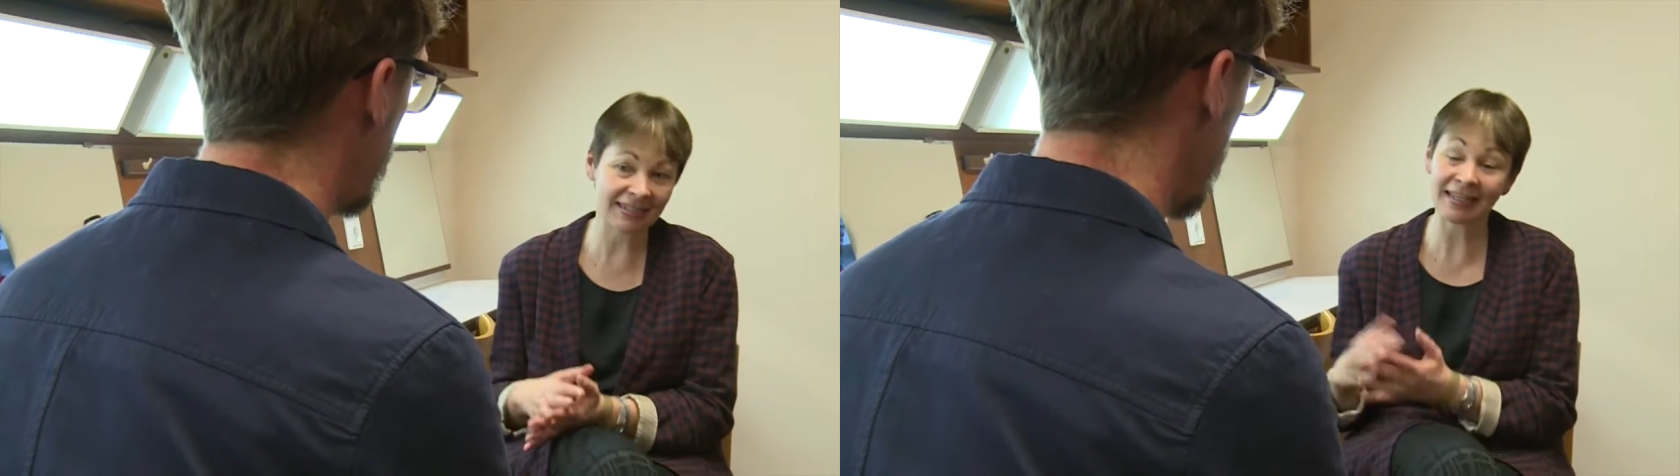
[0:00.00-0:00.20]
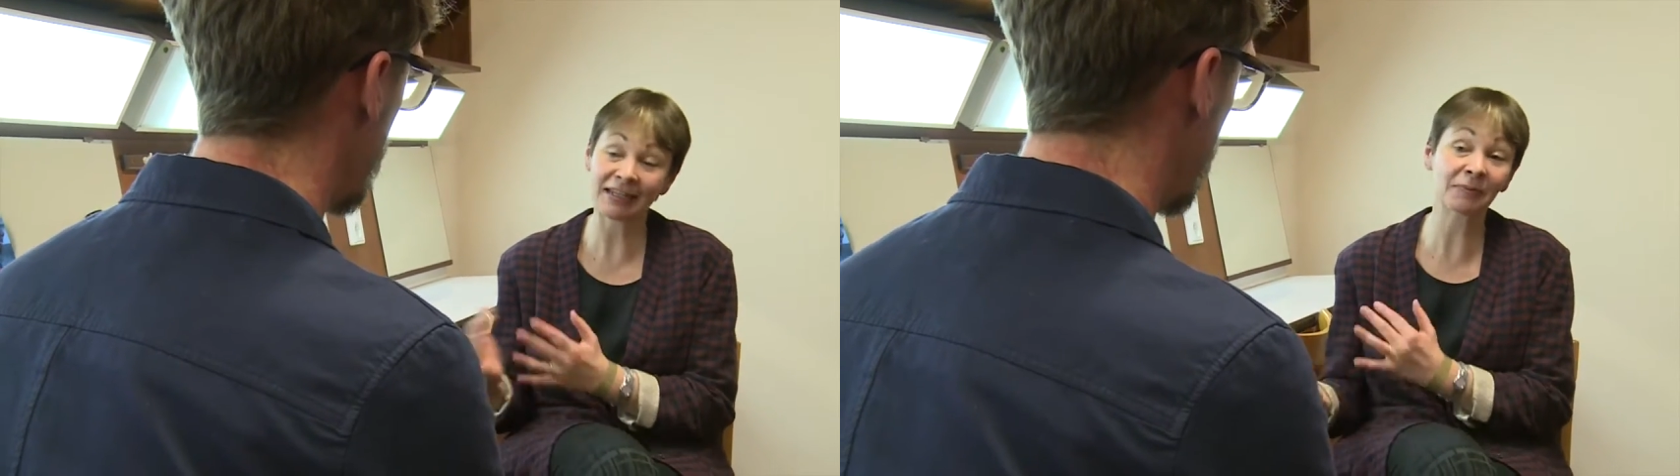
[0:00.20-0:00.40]

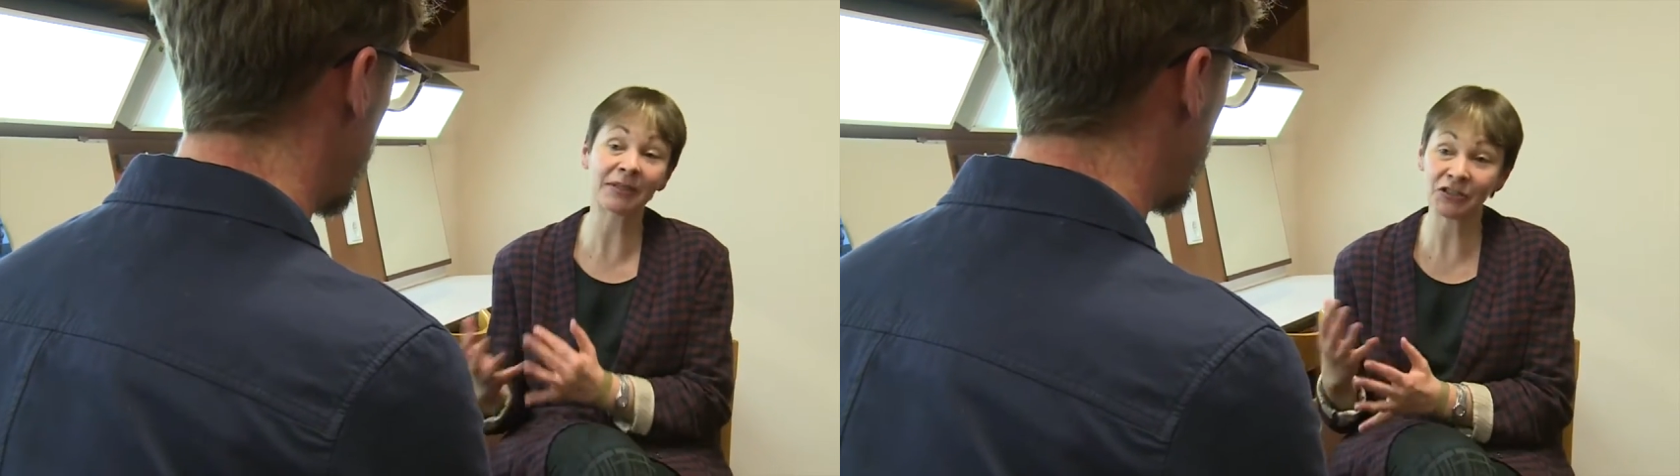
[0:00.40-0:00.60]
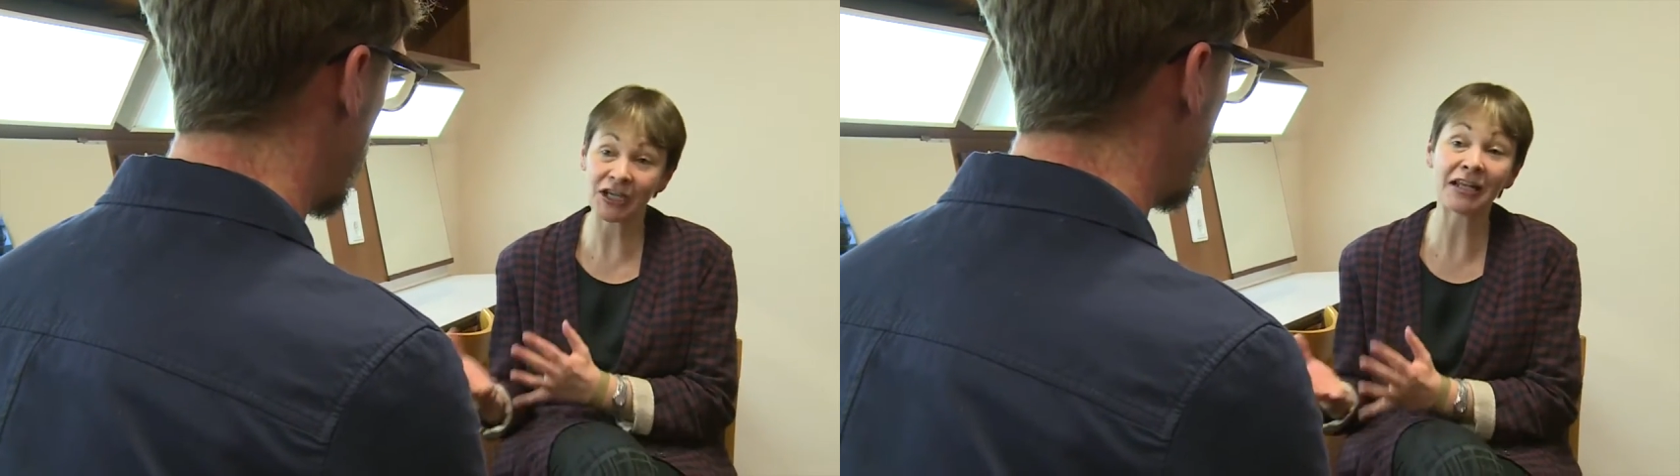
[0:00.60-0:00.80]
And that'll be
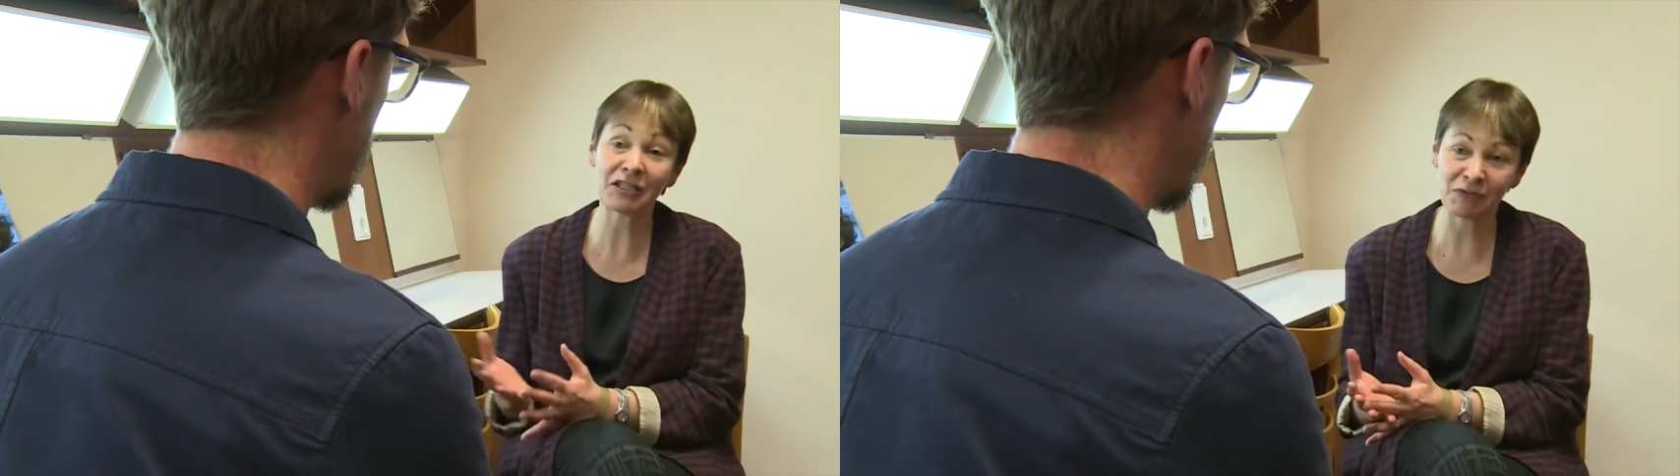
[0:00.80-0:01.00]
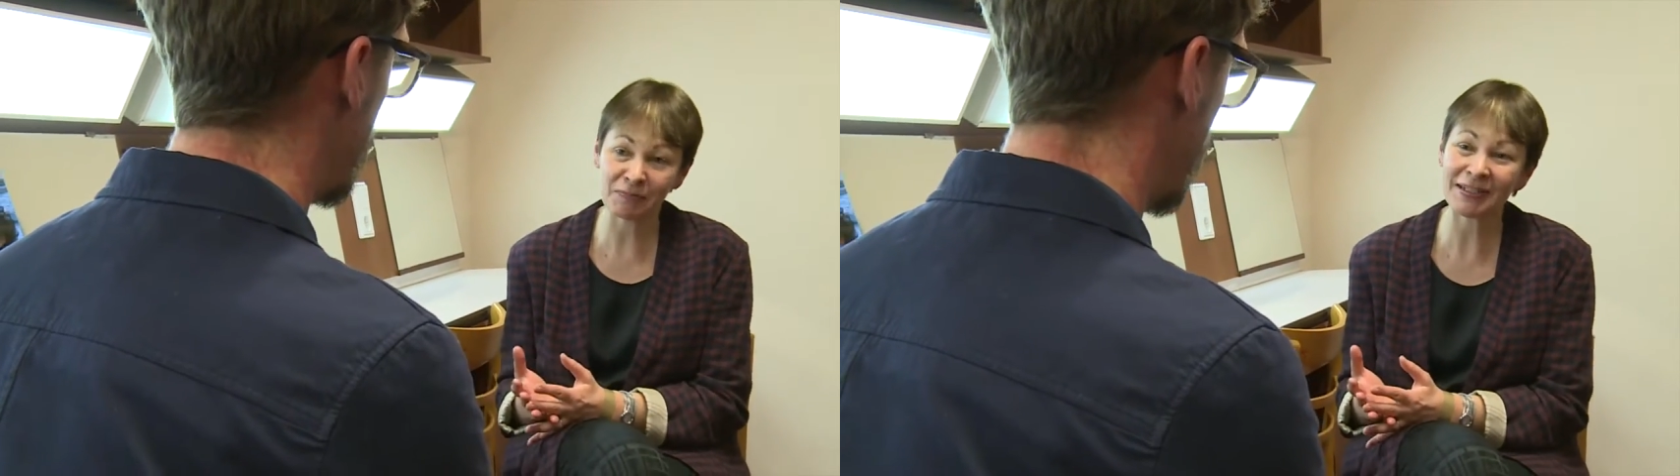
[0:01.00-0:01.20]
a challenge
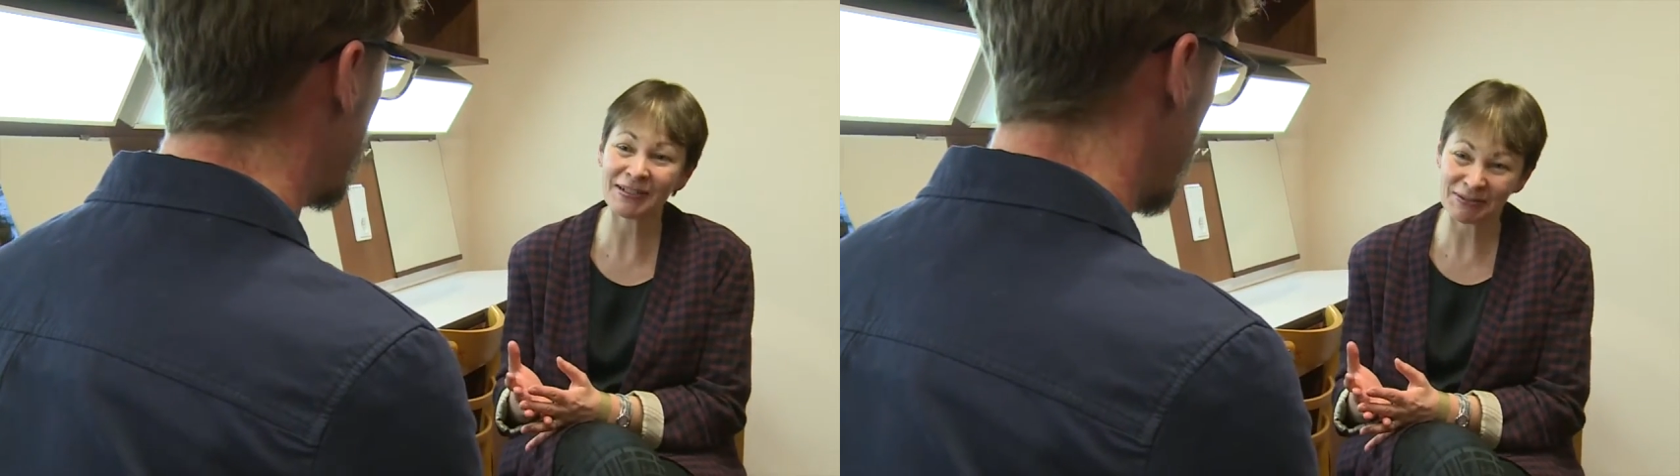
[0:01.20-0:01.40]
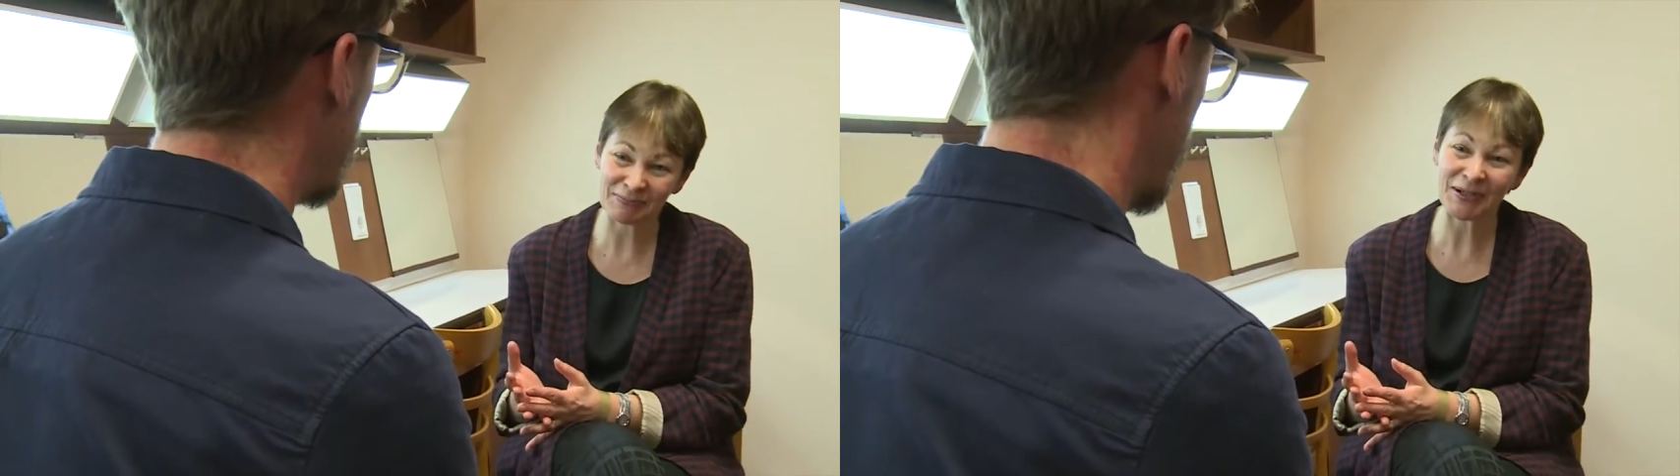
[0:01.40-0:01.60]
for
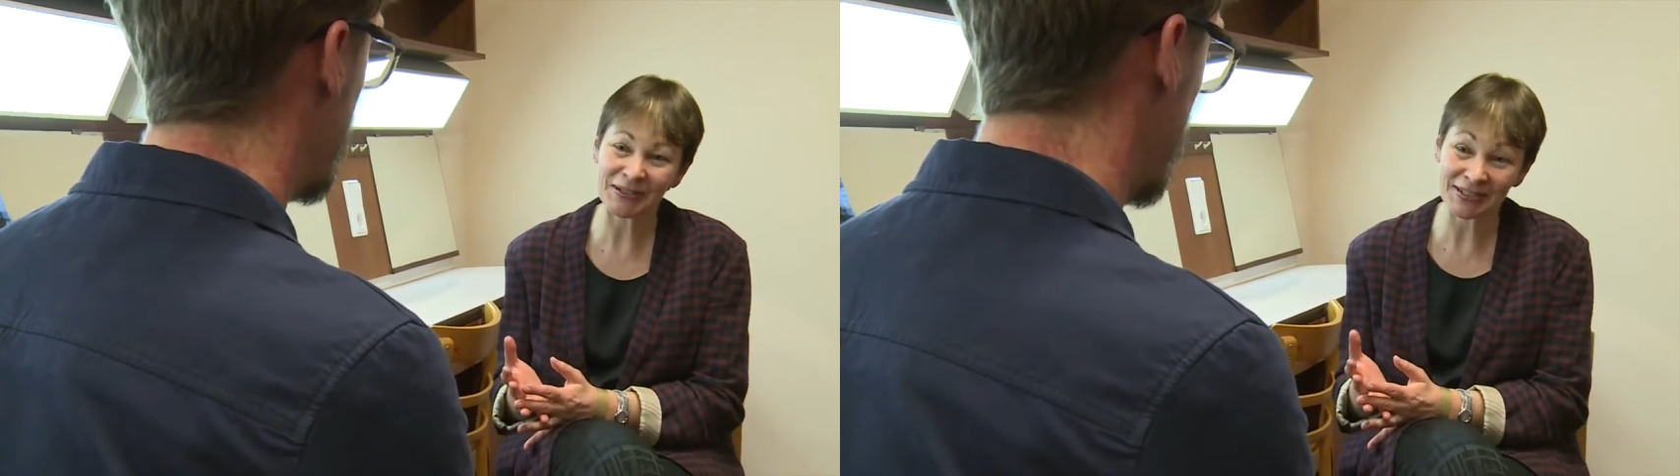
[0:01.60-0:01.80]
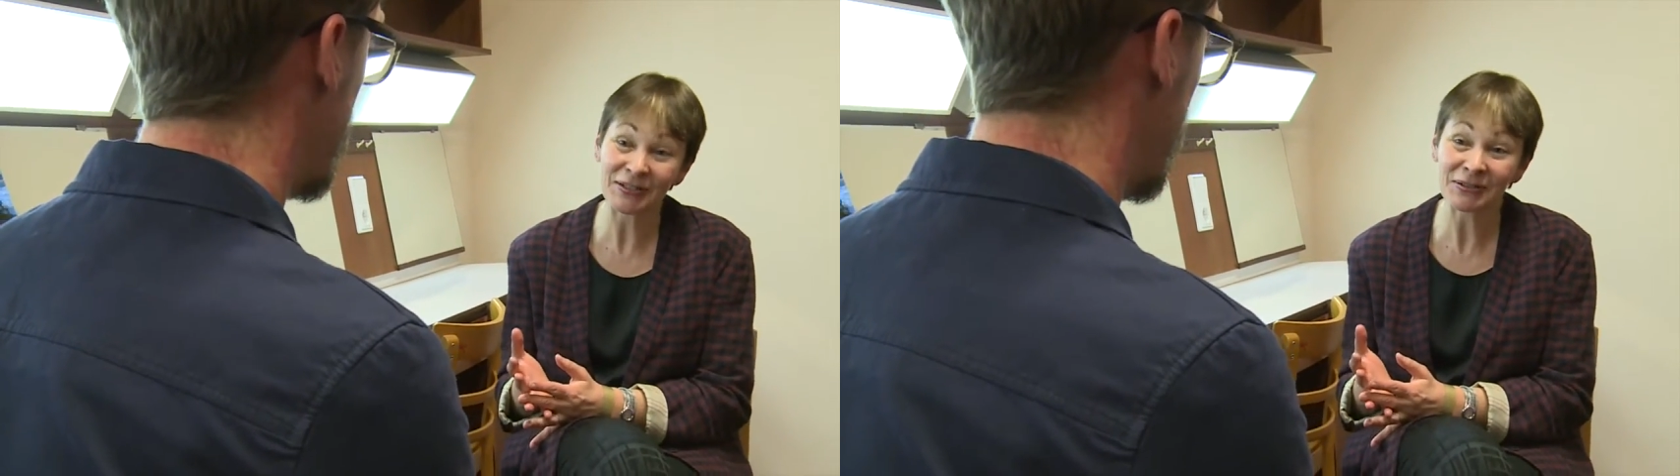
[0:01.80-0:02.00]
political
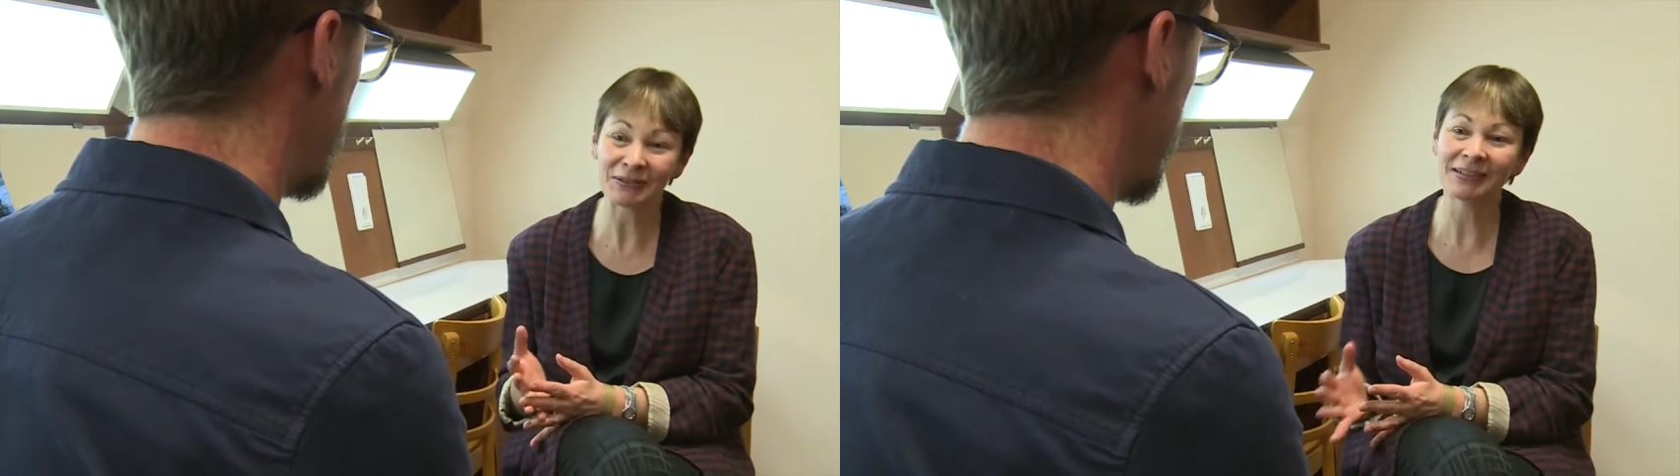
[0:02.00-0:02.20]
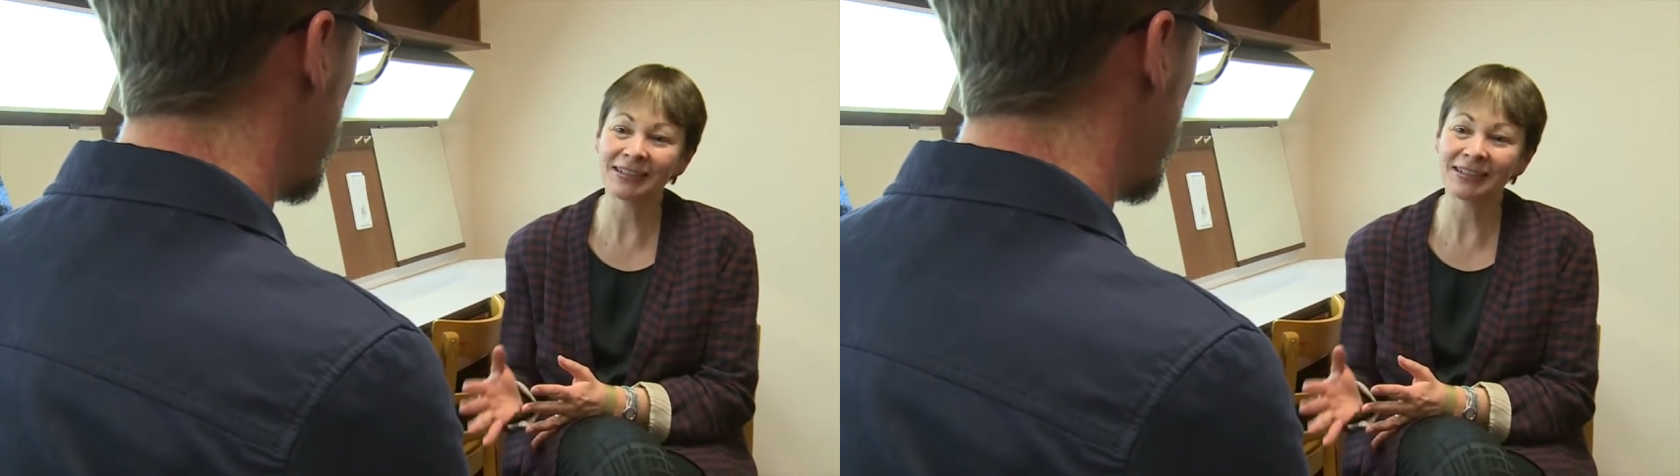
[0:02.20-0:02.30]
parties too,